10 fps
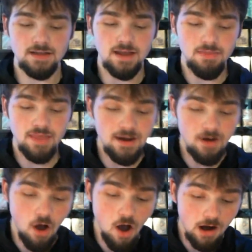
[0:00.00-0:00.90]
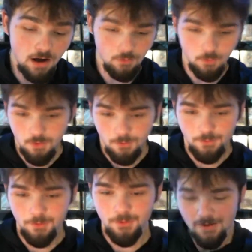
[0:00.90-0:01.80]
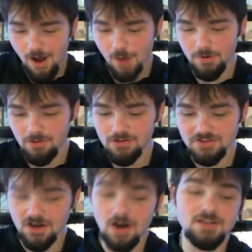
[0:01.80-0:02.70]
and then our, ooh, our pre-release card's a